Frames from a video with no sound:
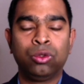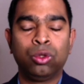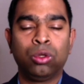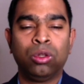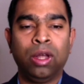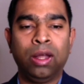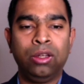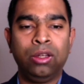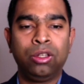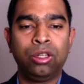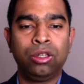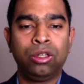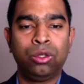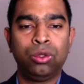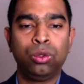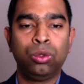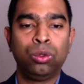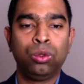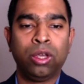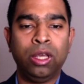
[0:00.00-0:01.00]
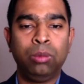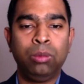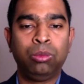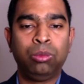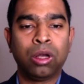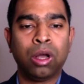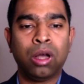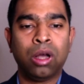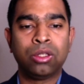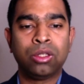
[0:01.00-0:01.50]
So the intent to
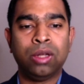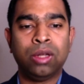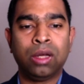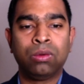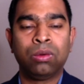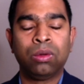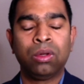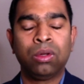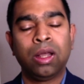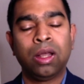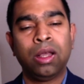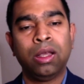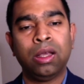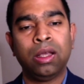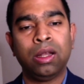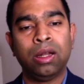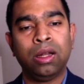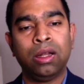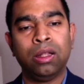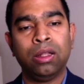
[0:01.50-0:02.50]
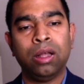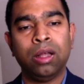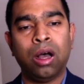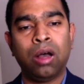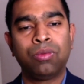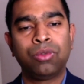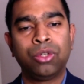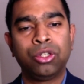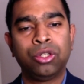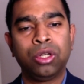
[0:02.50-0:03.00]
keep the cost down and the
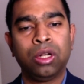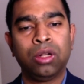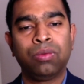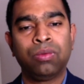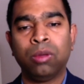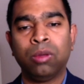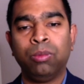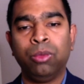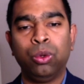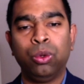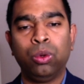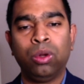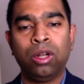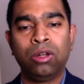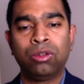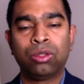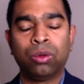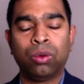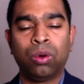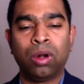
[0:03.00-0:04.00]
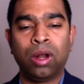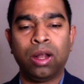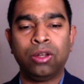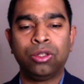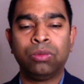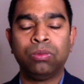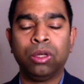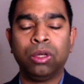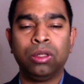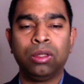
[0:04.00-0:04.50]
off the shelf compute and
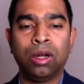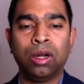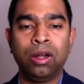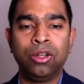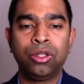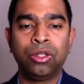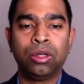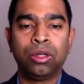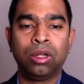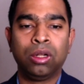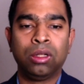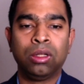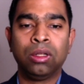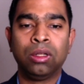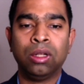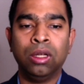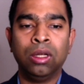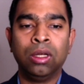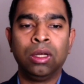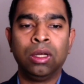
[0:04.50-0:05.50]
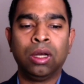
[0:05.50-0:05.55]
storage with additional